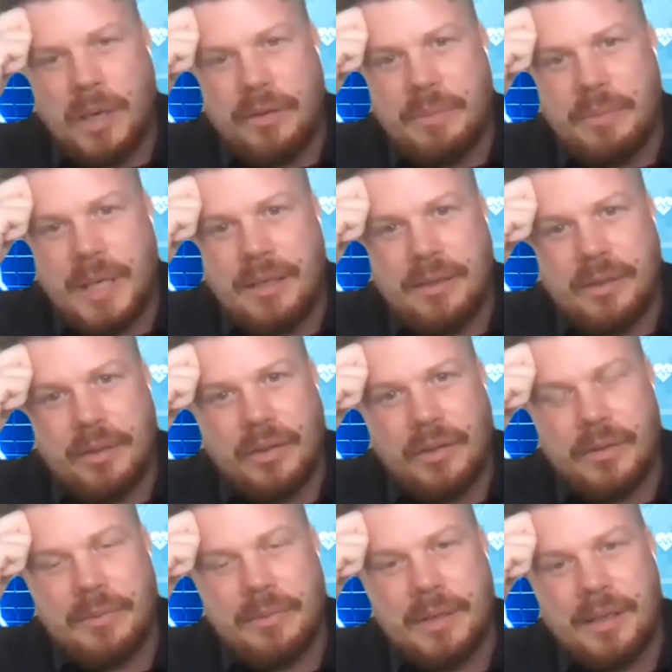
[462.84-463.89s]
of medical
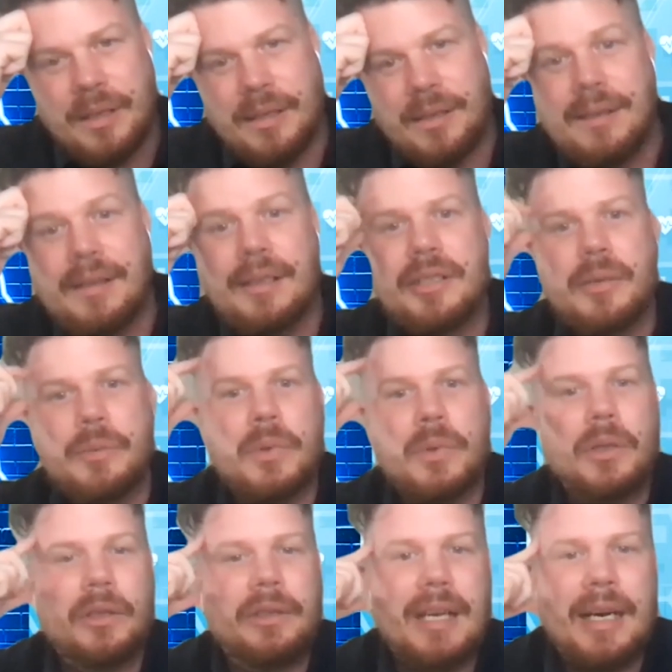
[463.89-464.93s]
software is such a
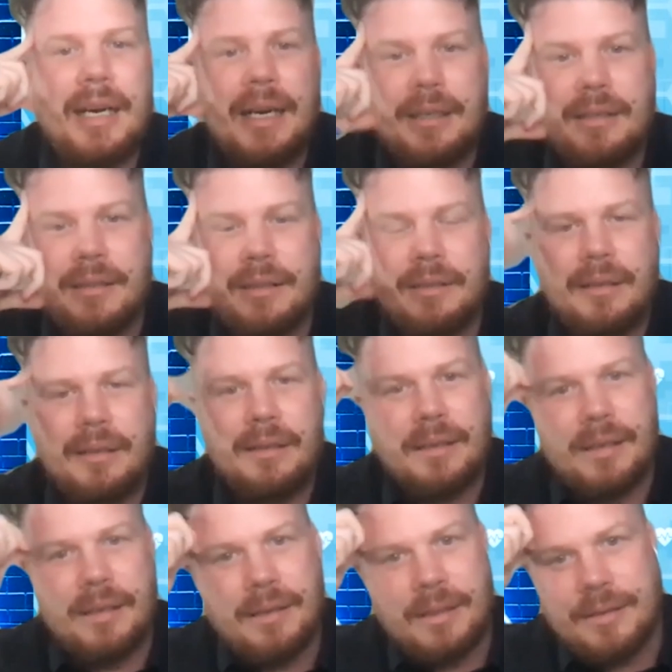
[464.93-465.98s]
walled garden,
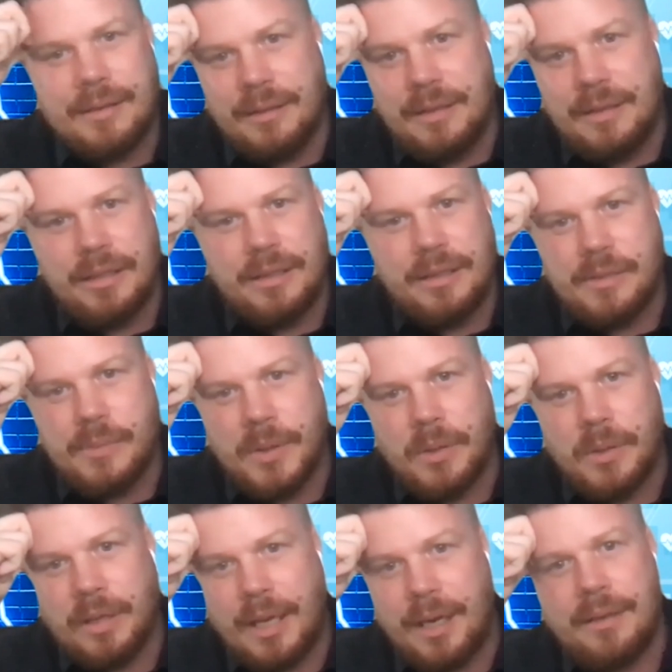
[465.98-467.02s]
and as clinicians, we
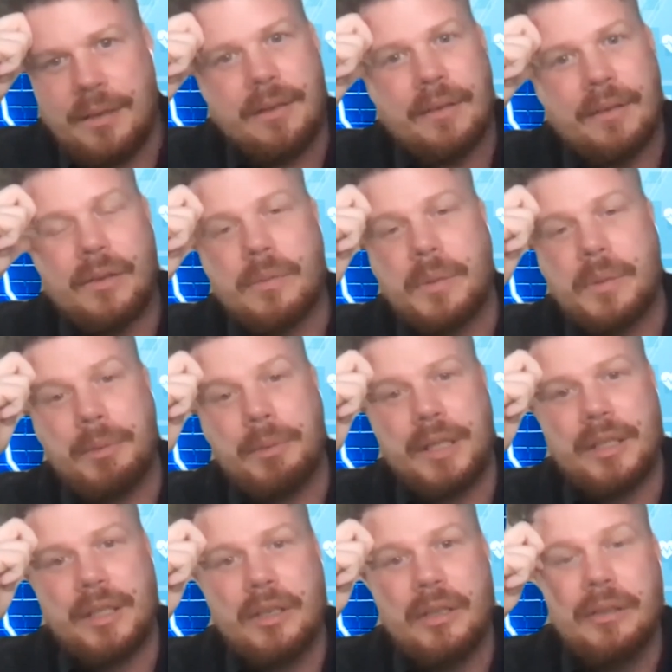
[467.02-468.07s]
all hate the software we
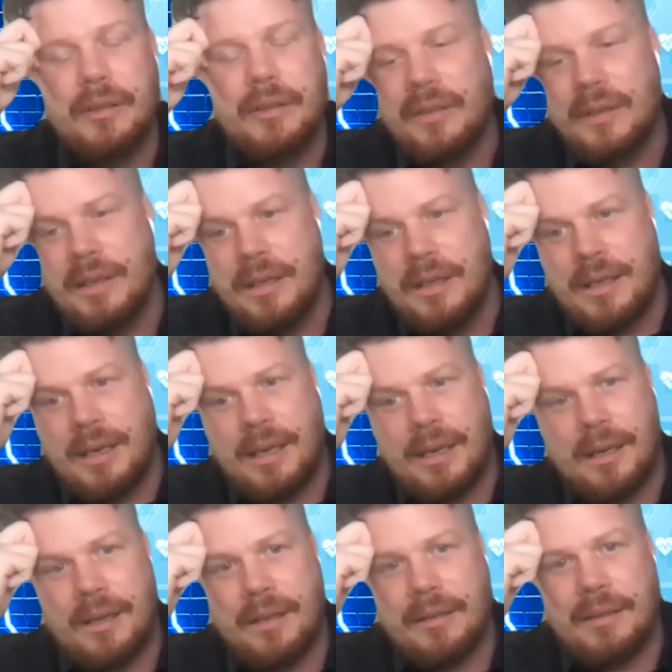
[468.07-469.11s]
use.
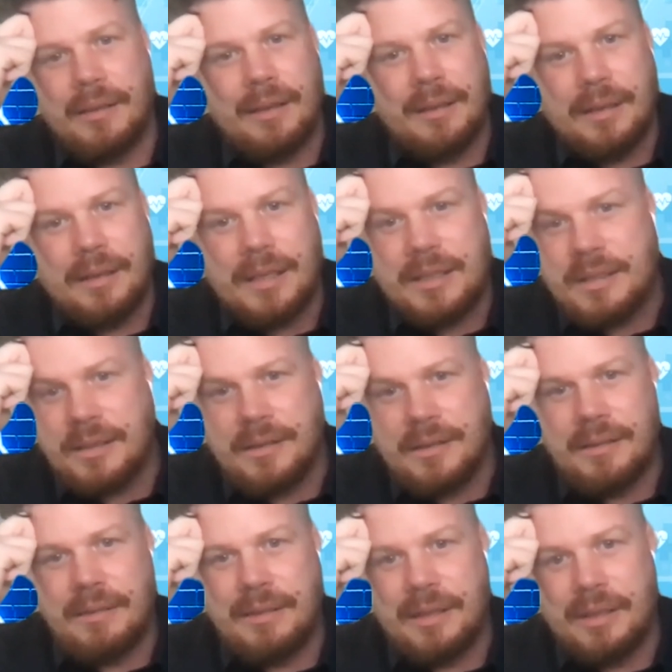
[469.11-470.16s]
And it
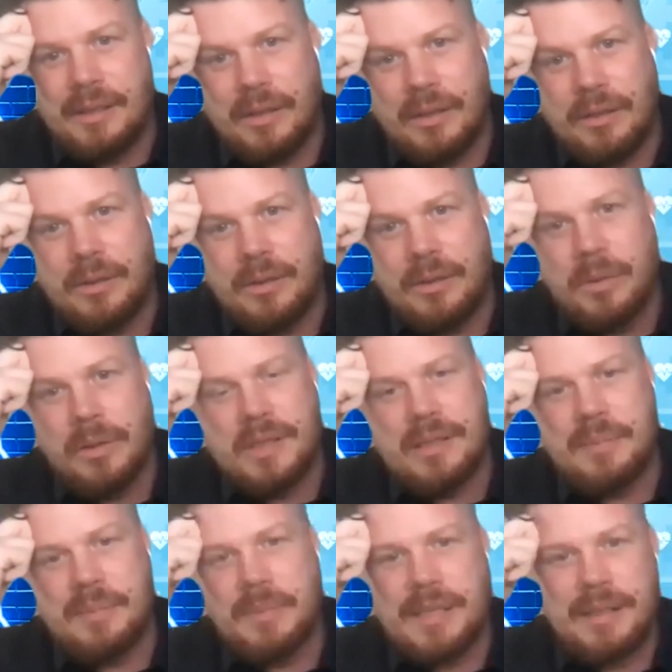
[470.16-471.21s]
actually,
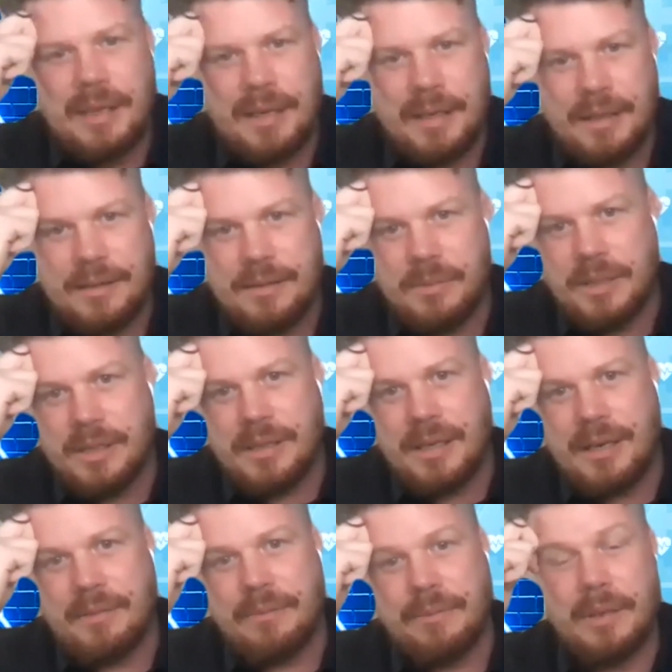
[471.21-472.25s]
causes mistakes which
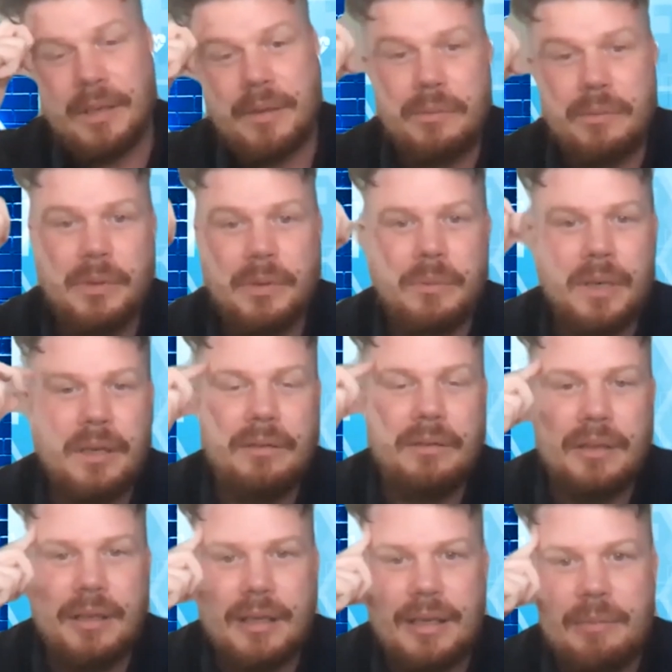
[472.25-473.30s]
have like real
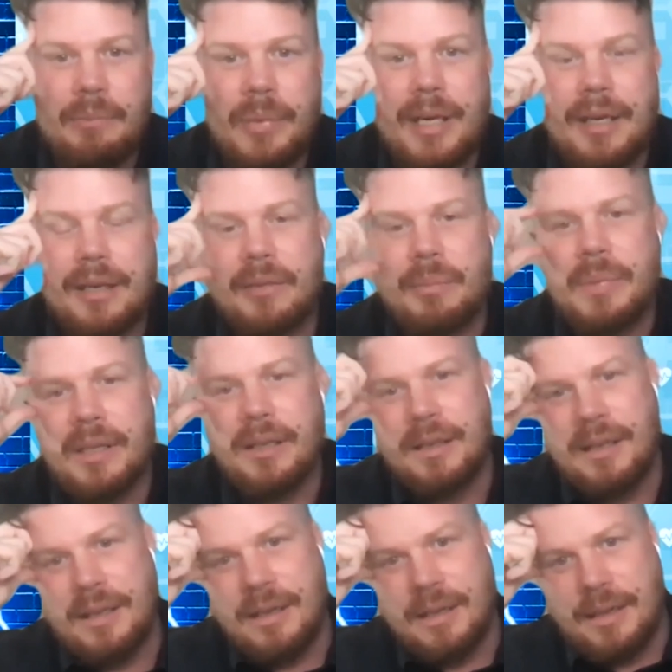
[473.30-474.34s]
world impacts.
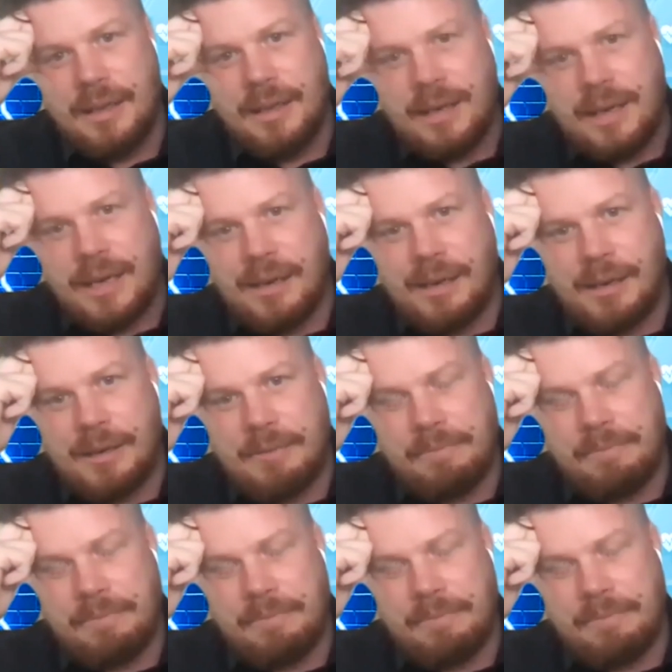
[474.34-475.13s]
But how